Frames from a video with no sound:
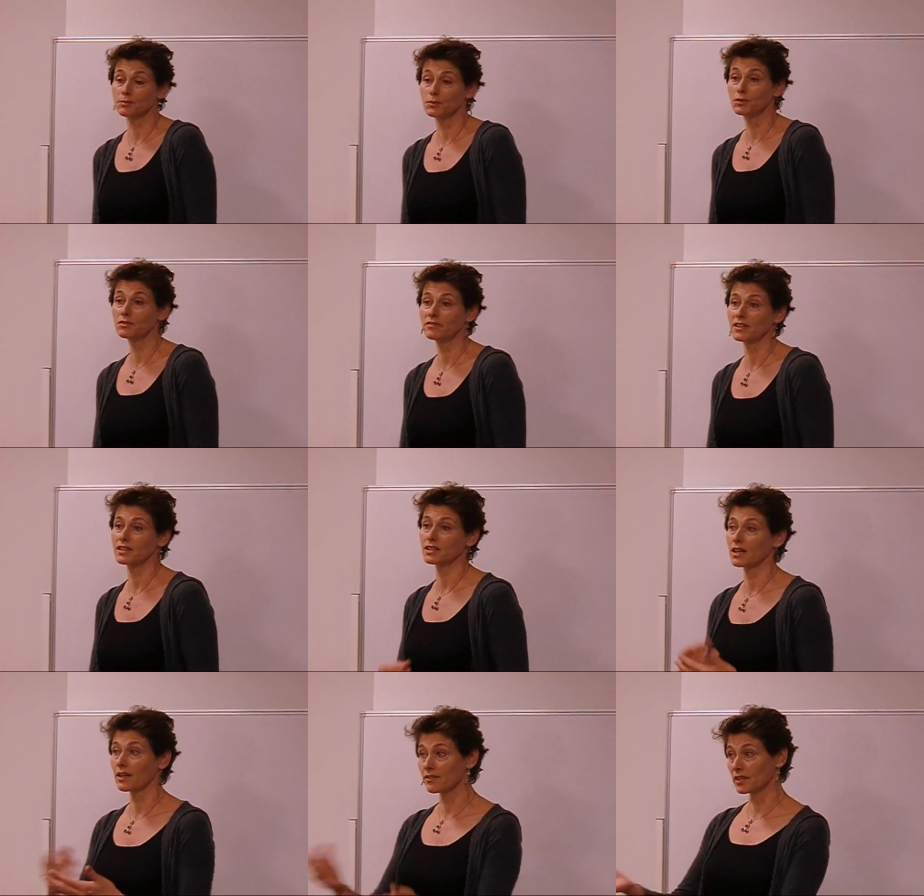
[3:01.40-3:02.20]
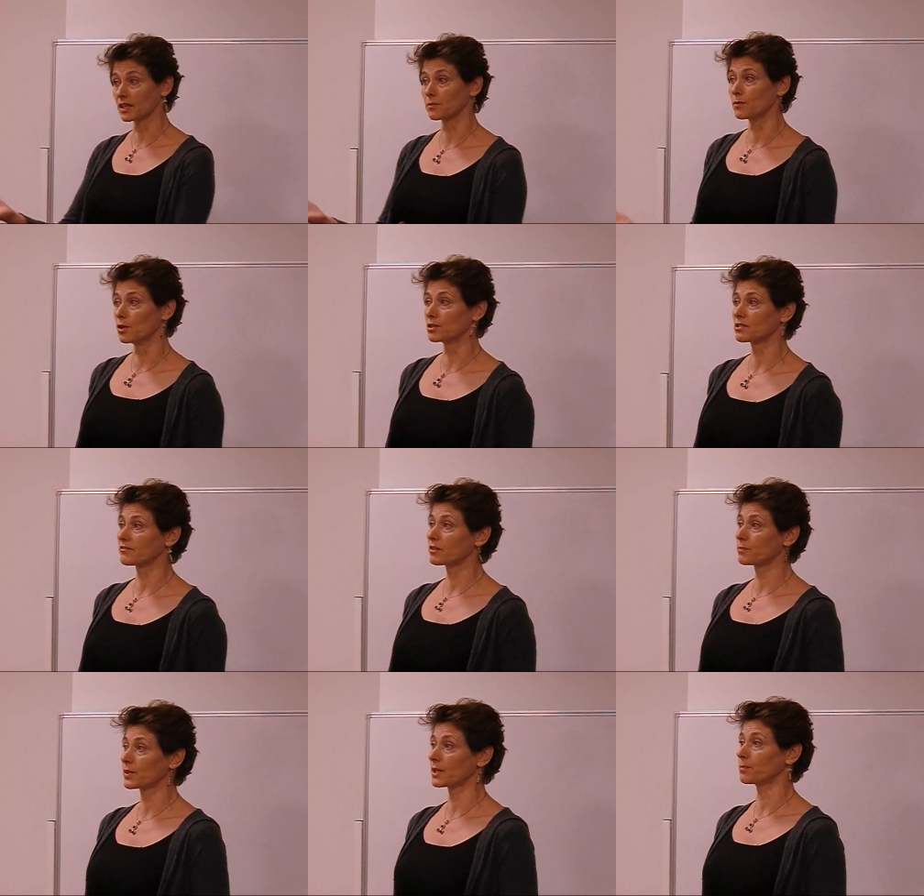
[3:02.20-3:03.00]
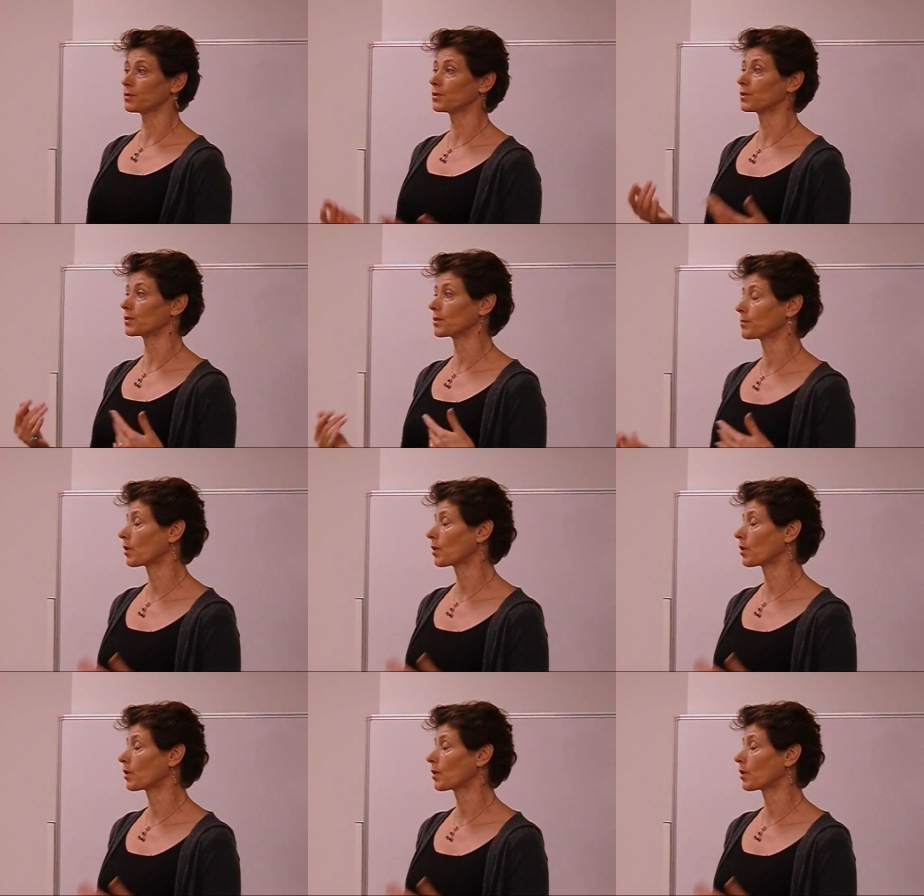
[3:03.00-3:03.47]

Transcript: move in, and I think most of the people who are